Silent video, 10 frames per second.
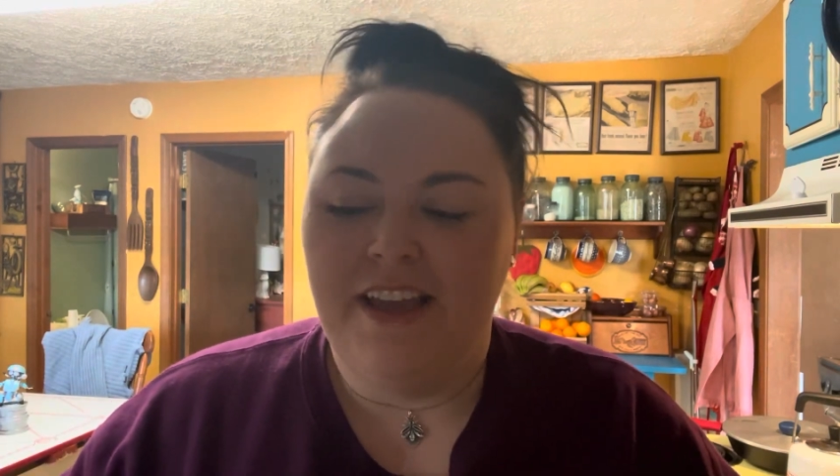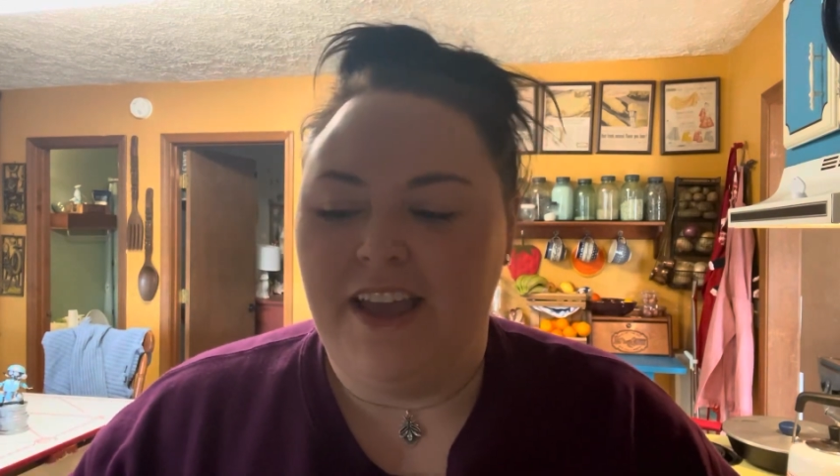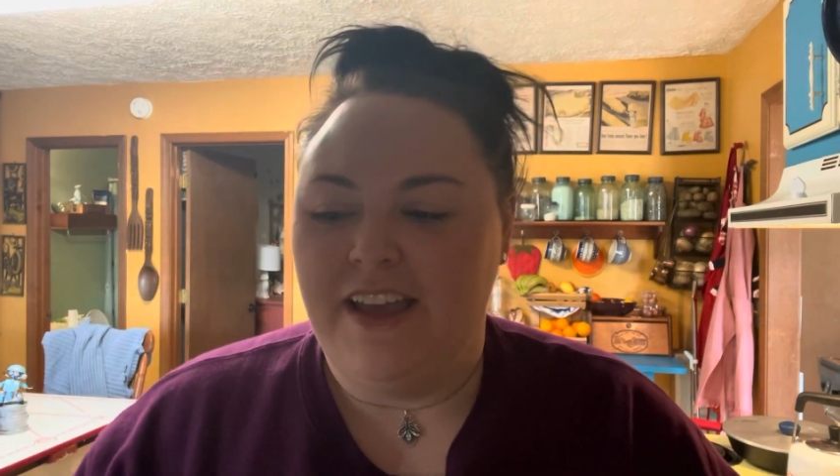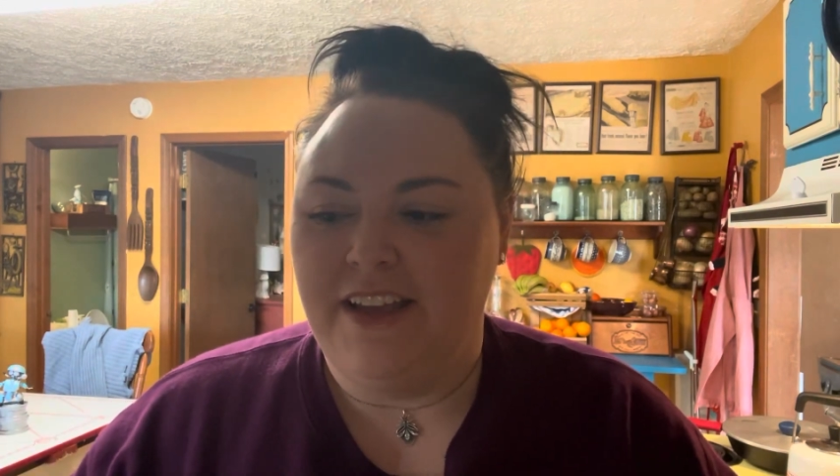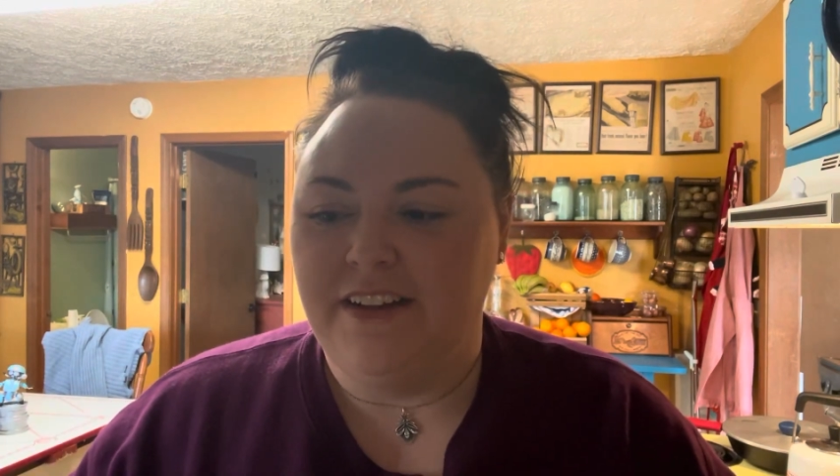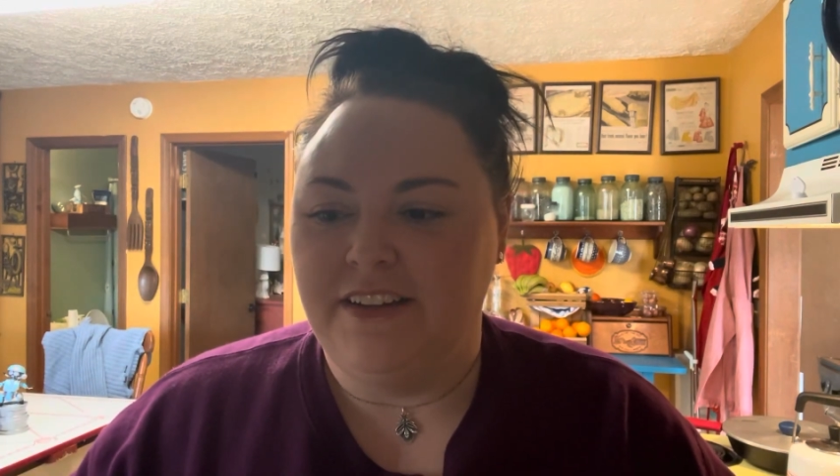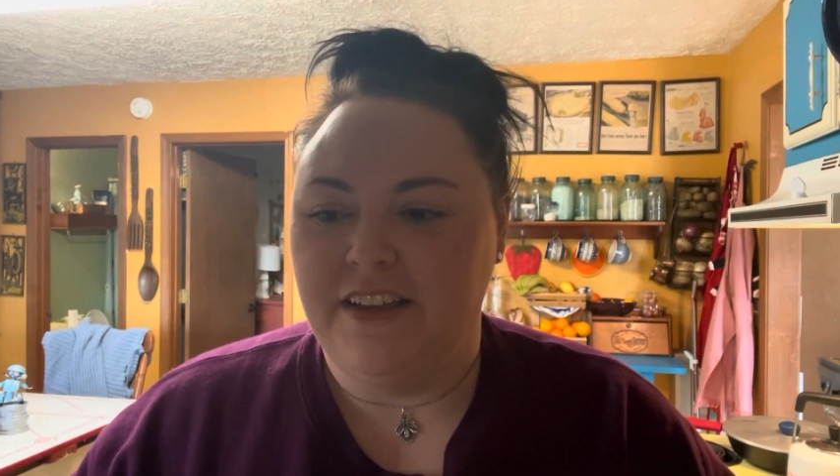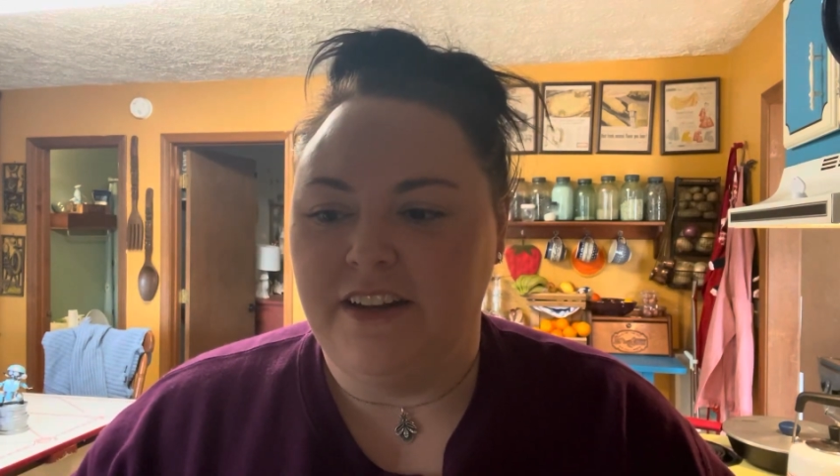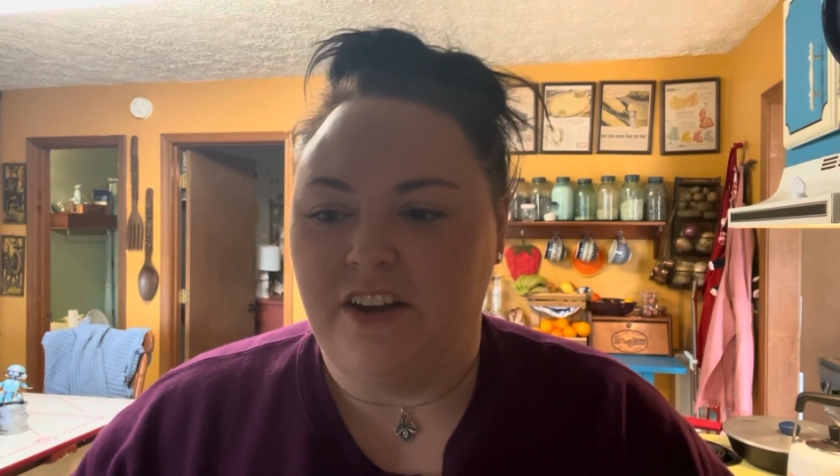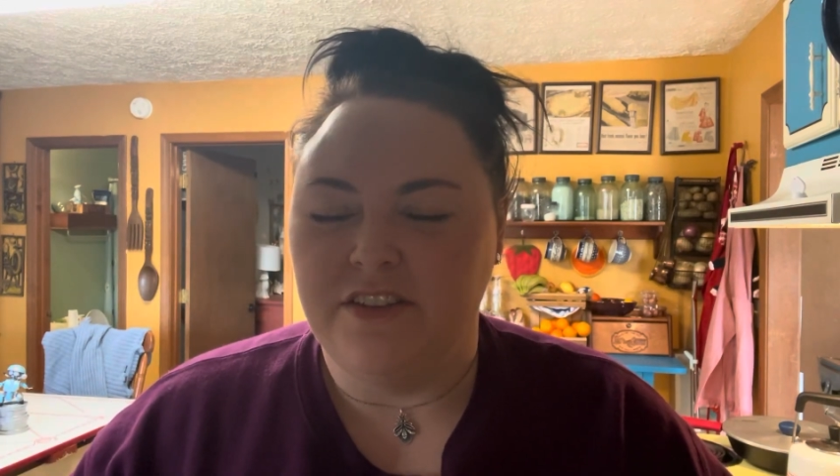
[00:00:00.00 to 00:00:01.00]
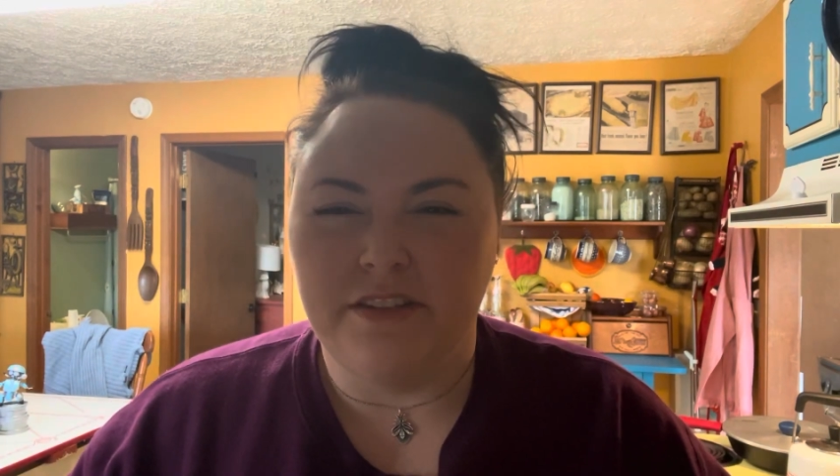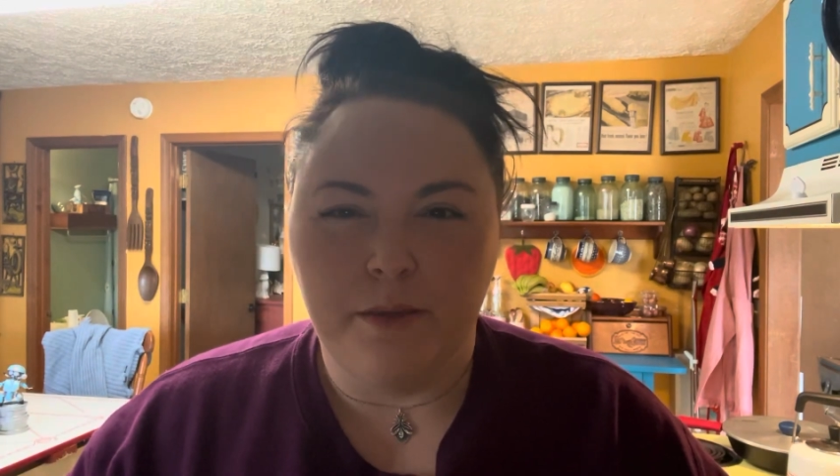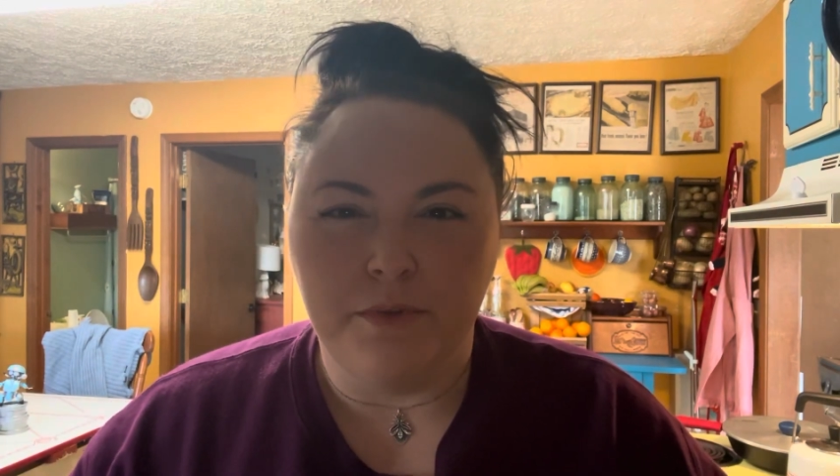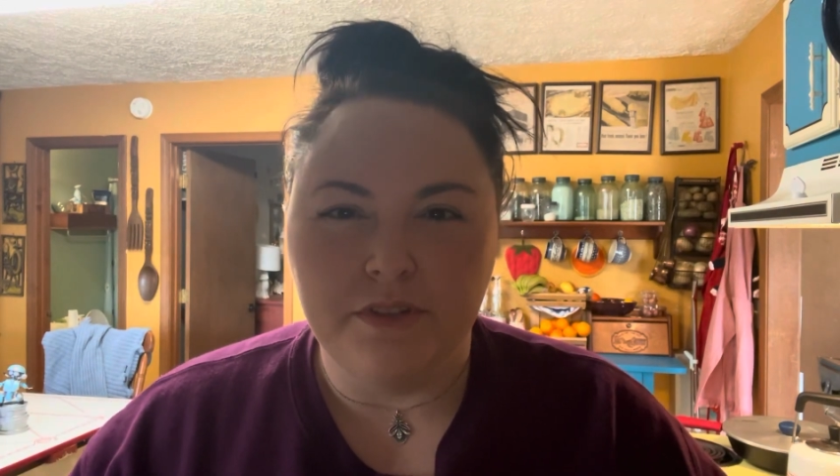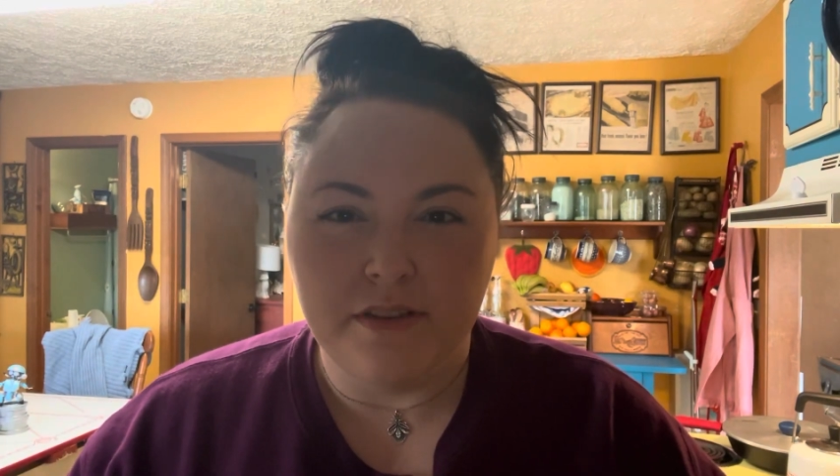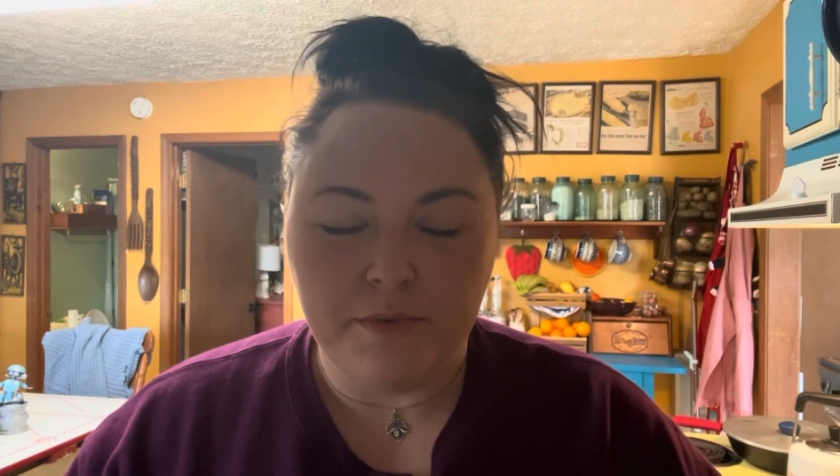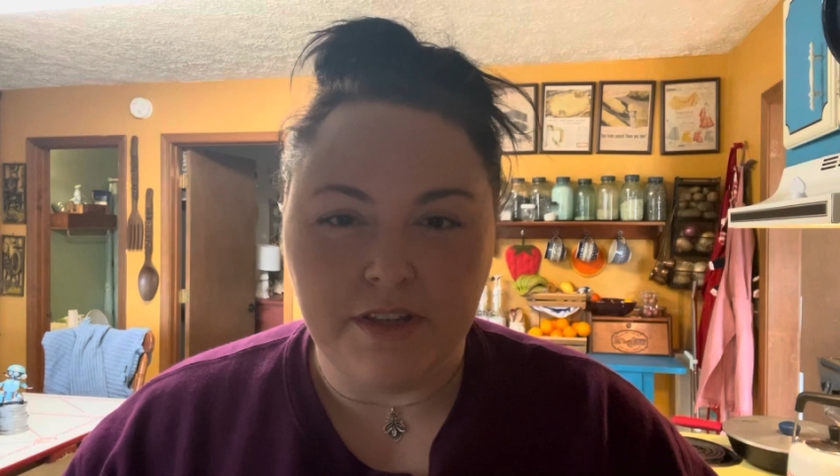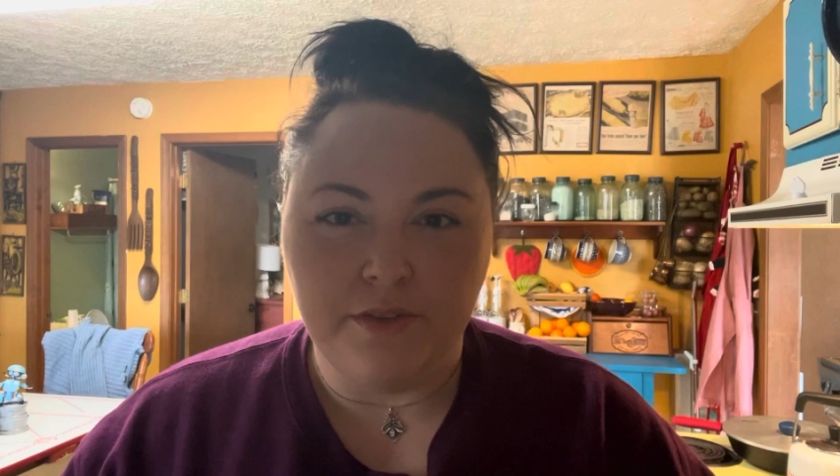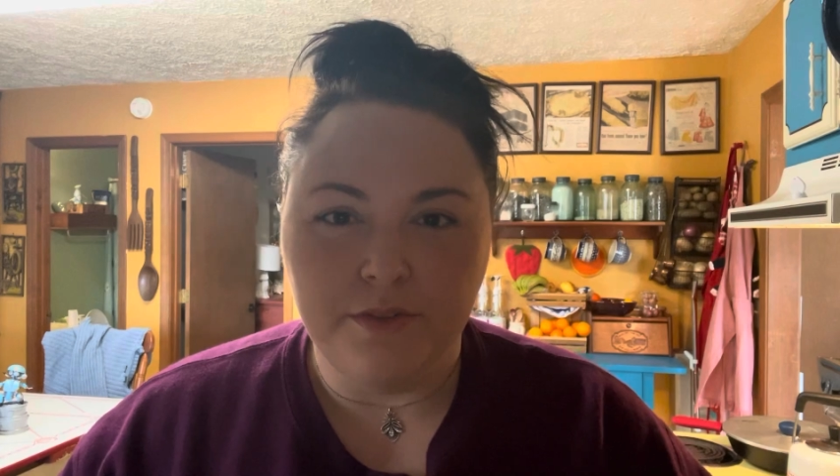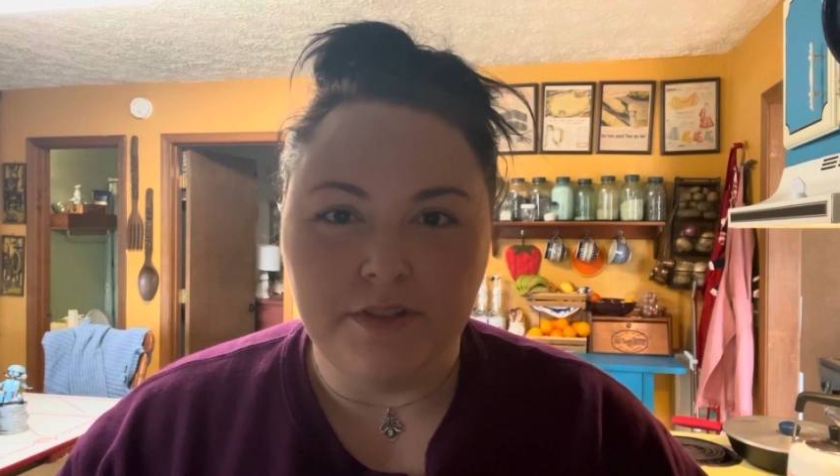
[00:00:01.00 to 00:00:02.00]
and get our staples that we
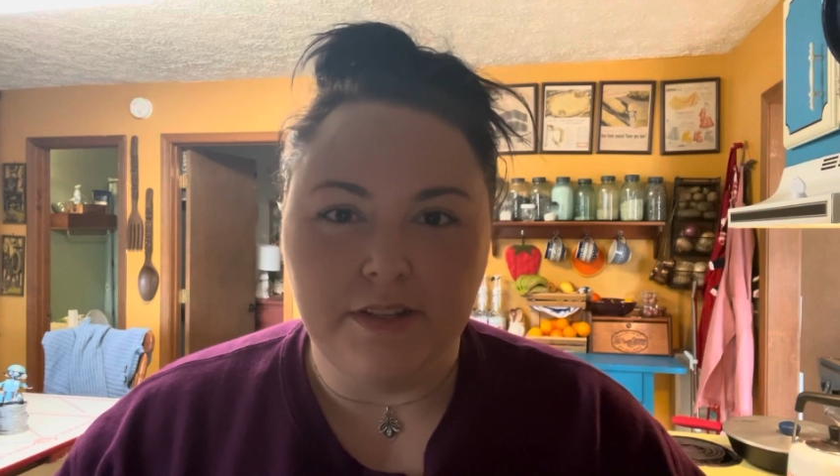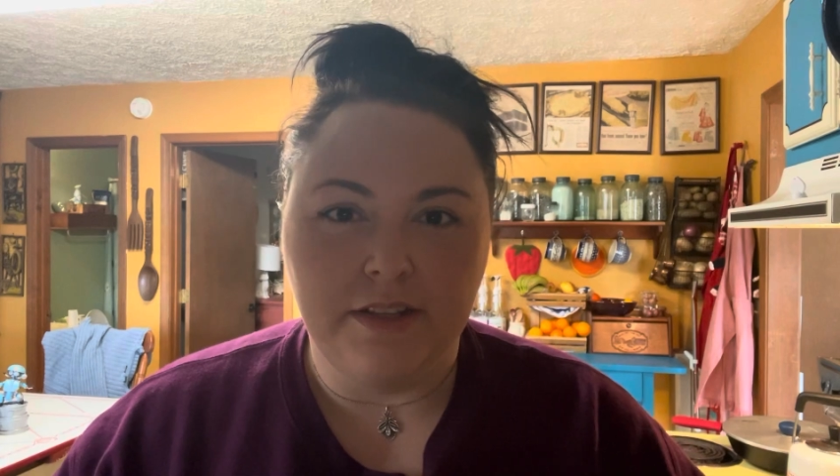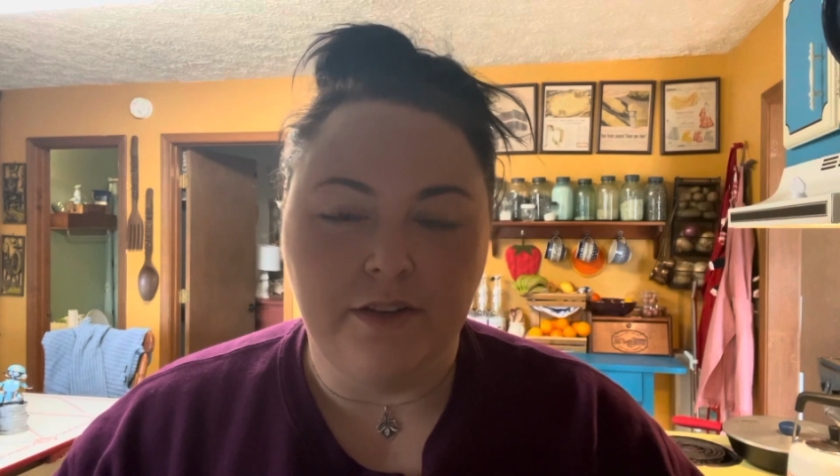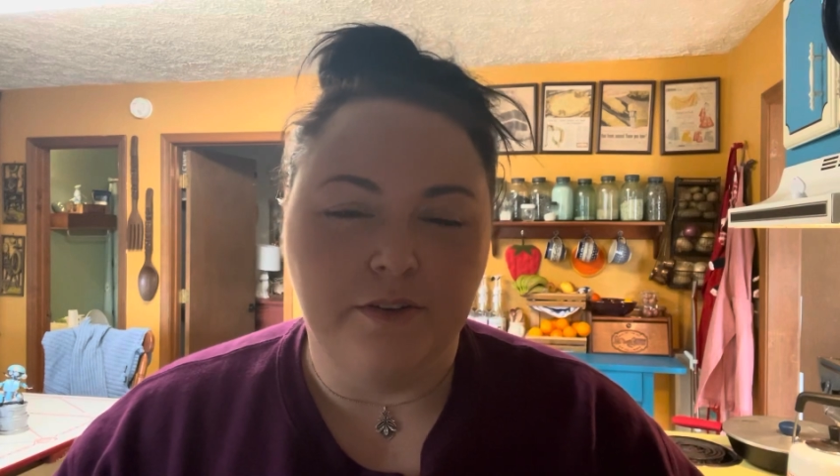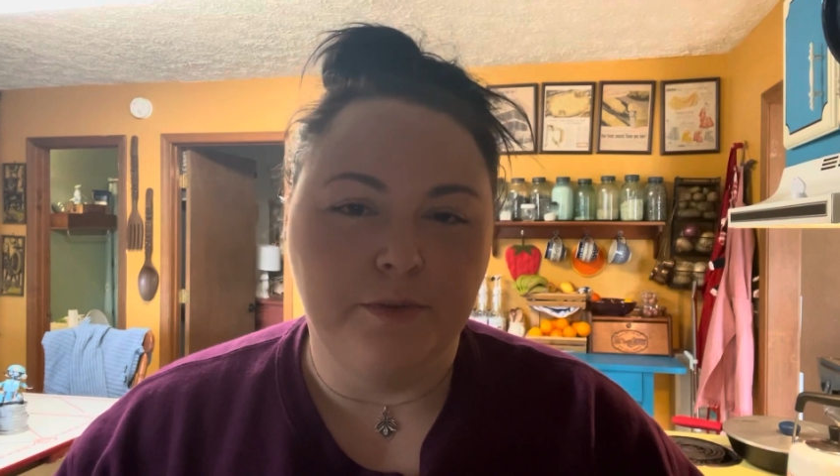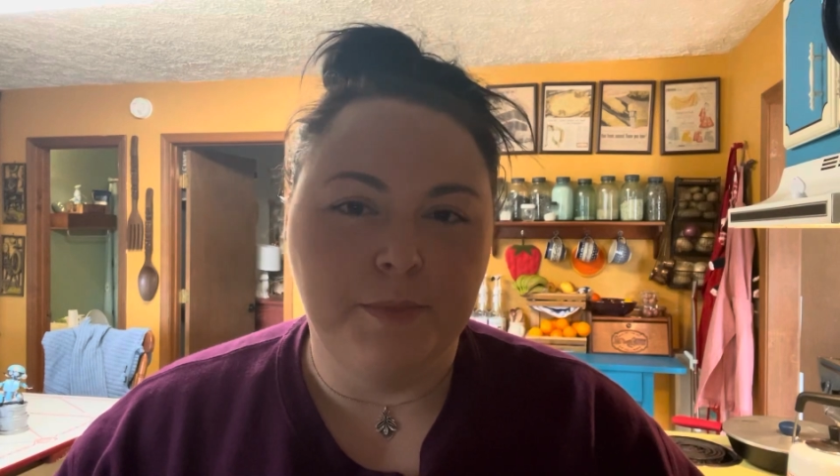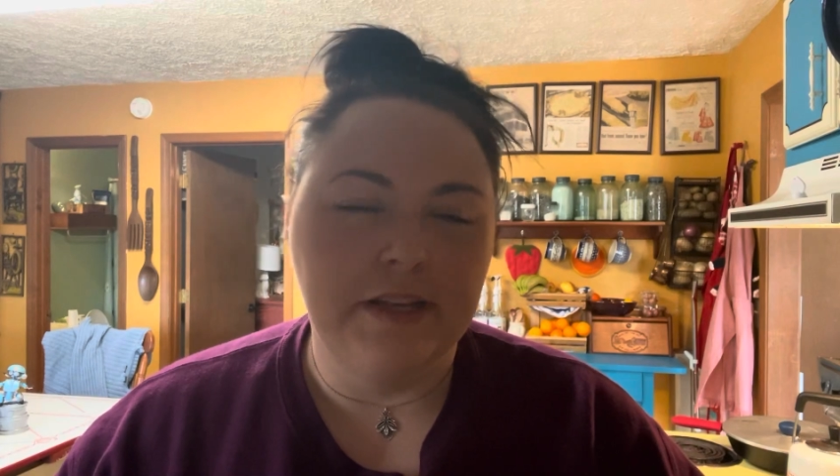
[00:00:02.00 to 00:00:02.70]
use in the home.